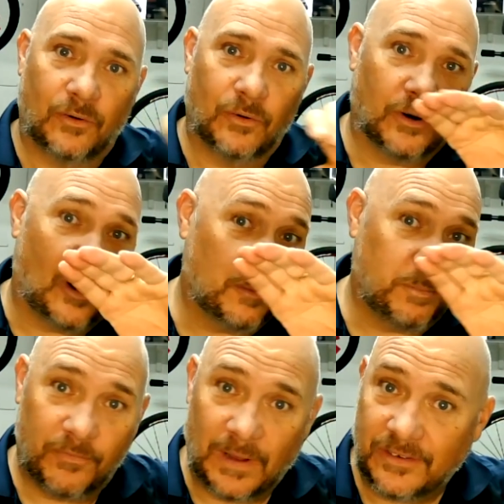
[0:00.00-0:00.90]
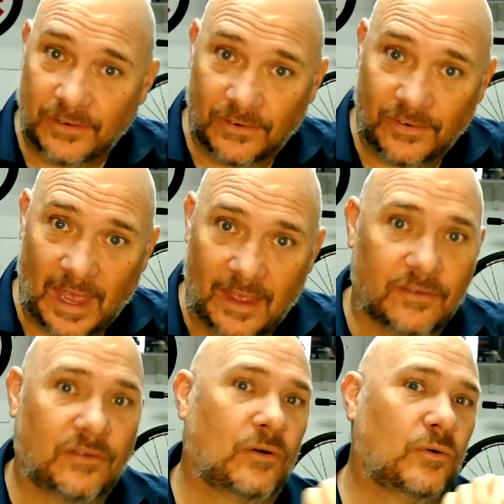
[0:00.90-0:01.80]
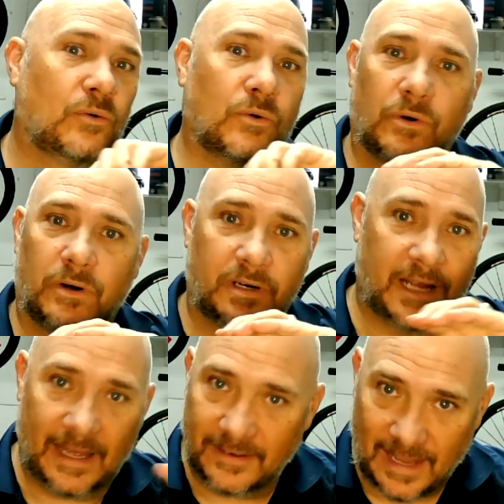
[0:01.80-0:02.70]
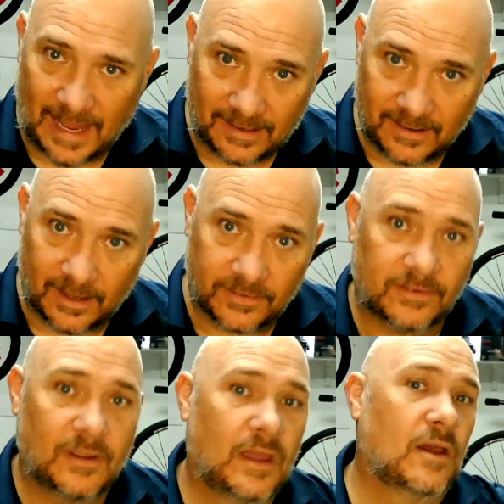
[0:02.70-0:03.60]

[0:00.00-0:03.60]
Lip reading: or our professor says, or contact us,